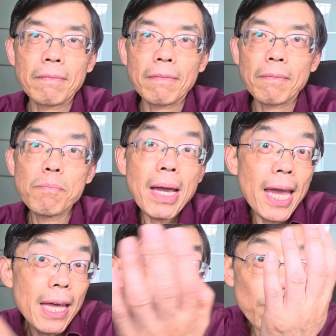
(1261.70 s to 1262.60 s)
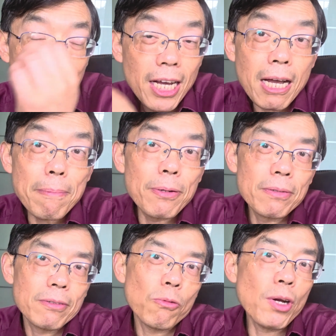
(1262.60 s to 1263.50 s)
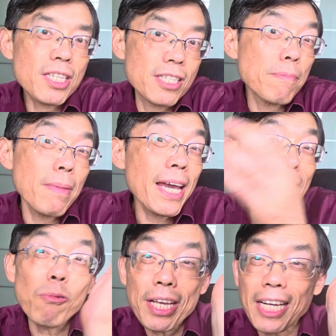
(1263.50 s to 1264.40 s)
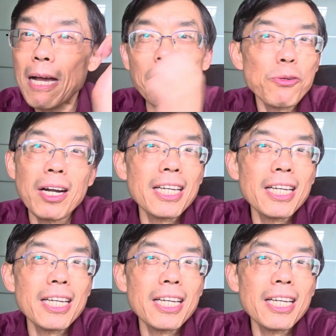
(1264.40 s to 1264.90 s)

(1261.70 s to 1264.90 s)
Man, wake up. Western man, wake up. You are